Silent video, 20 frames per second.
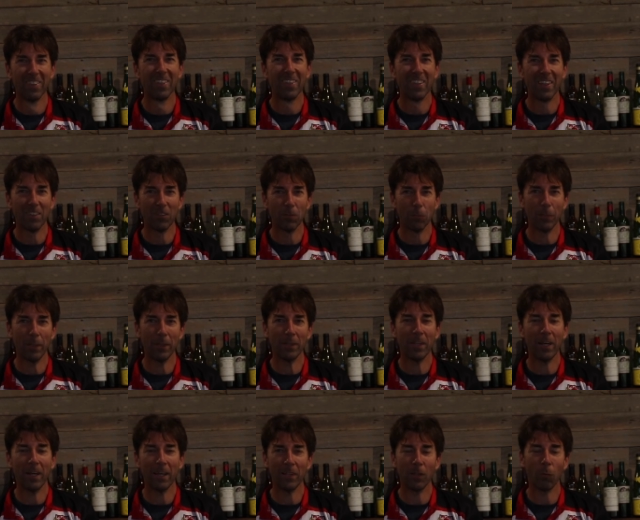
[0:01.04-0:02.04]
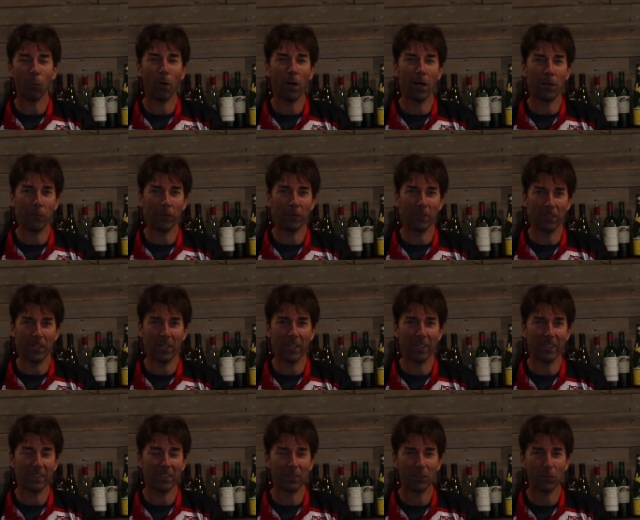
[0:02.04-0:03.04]
It's a big day in the winery
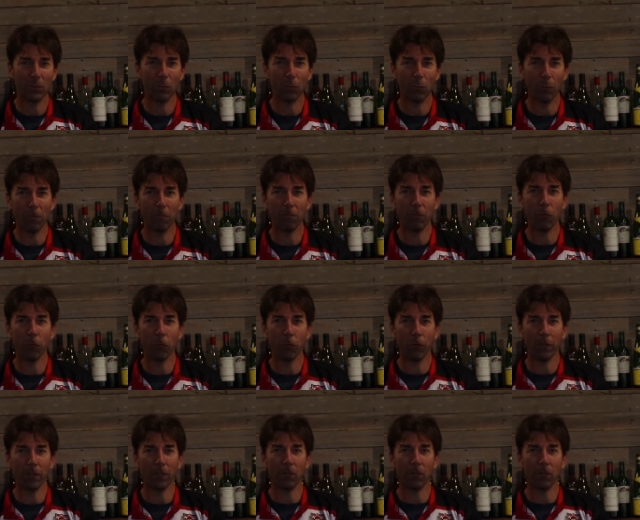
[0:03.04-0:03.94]
today. We're filtering the